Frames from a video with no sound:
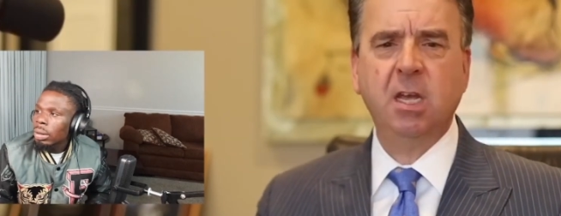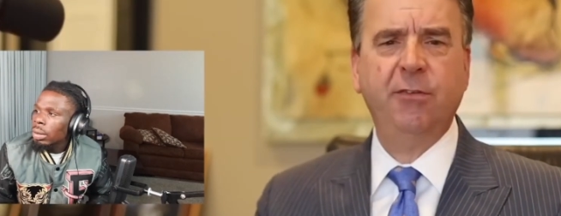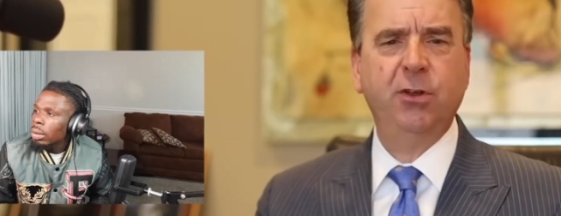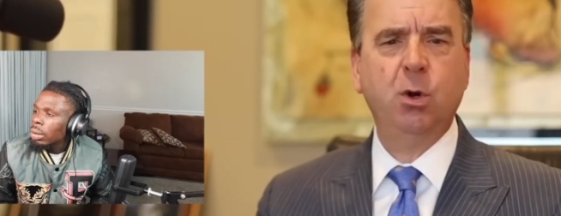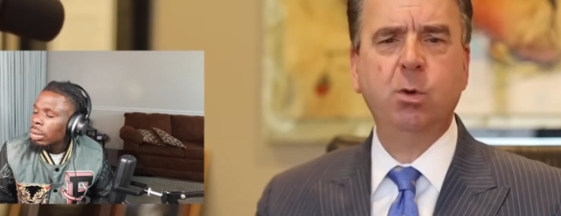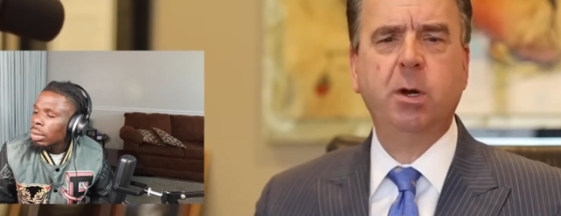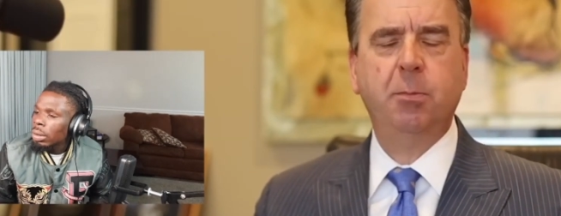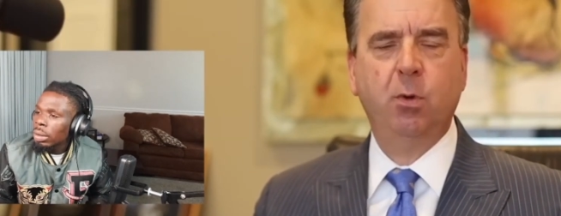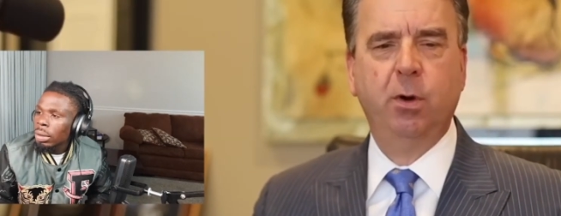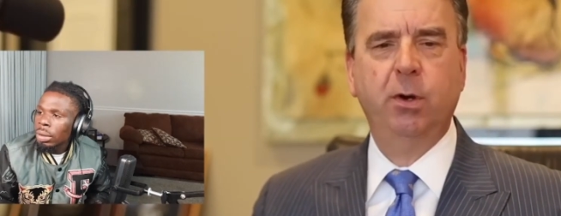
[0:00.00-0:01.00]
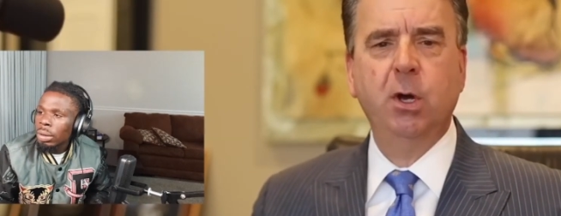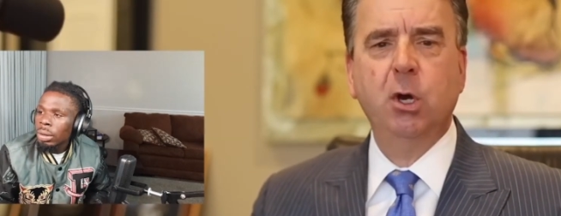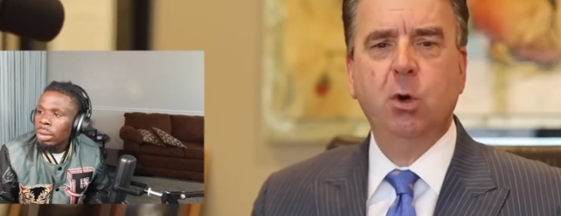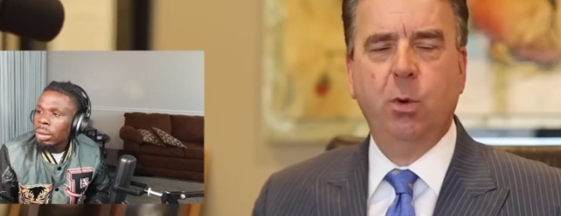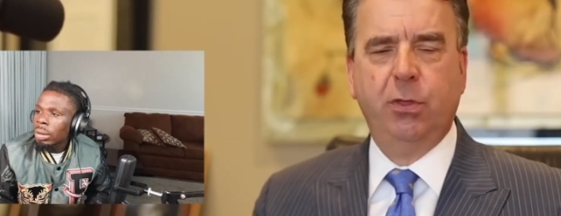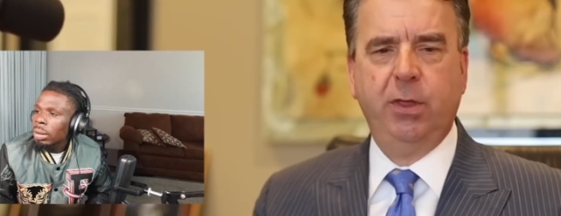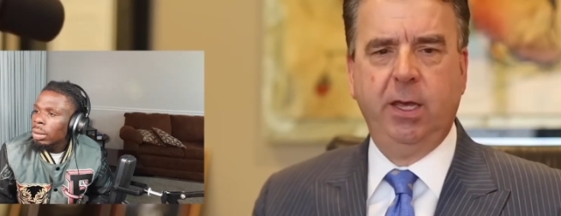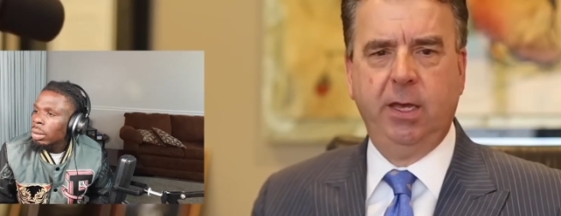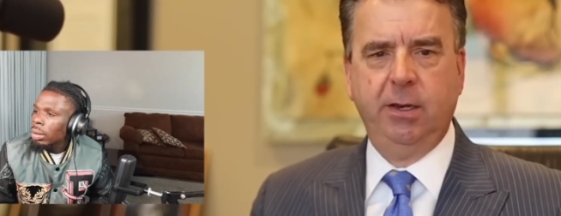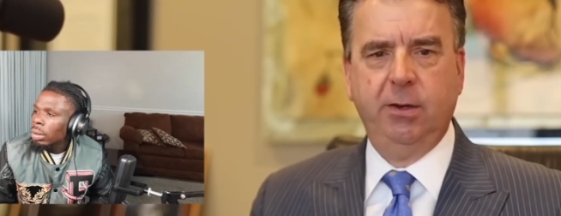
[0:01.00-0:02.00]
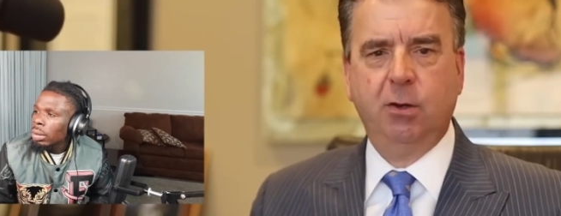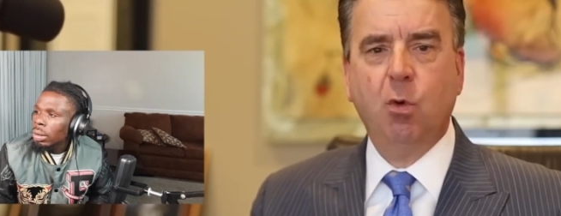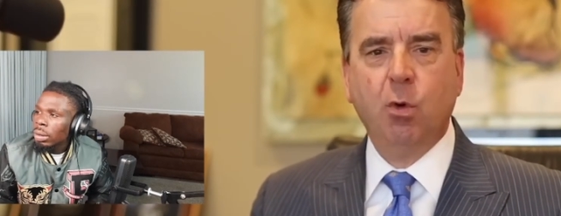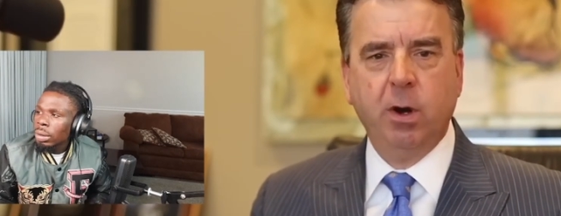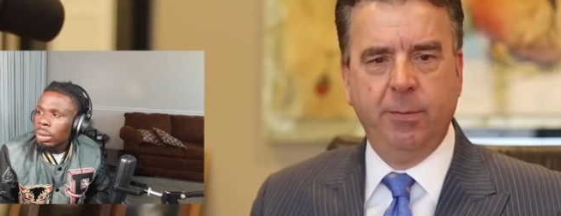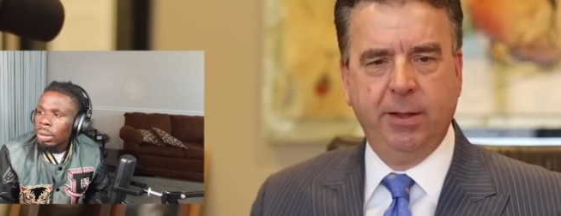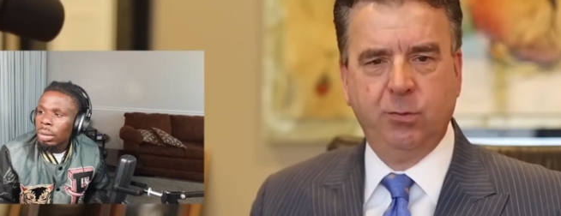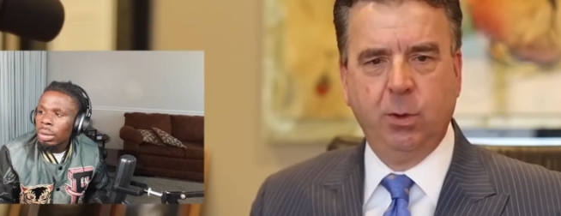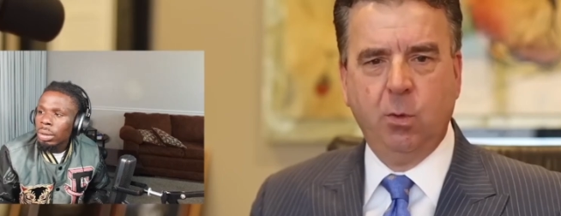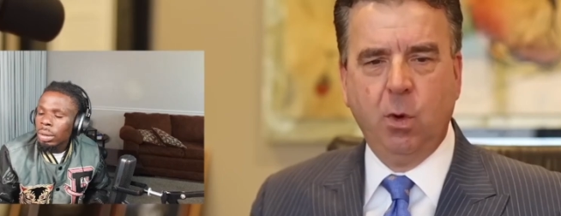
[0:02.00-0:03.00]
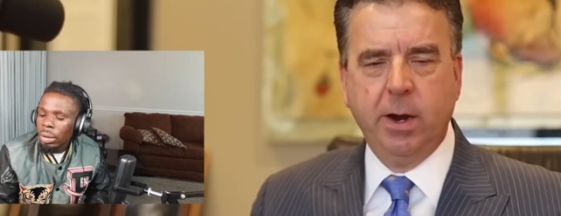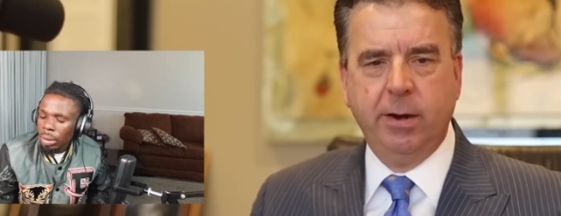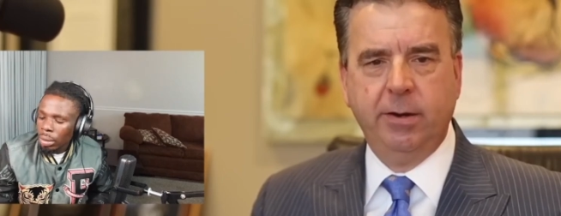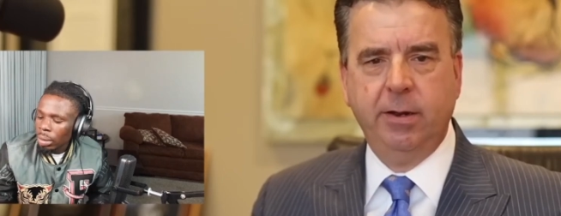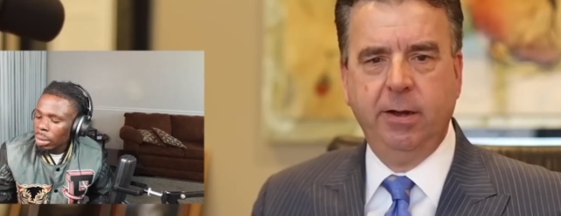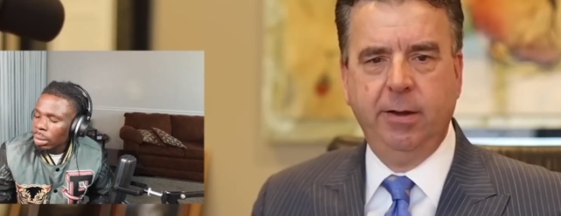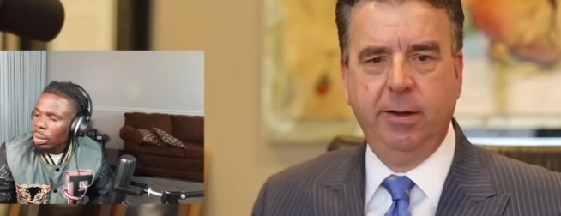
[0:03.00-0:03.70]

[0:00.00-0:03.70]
Speaker 1: and if you don't comport with the decorum that's required uh,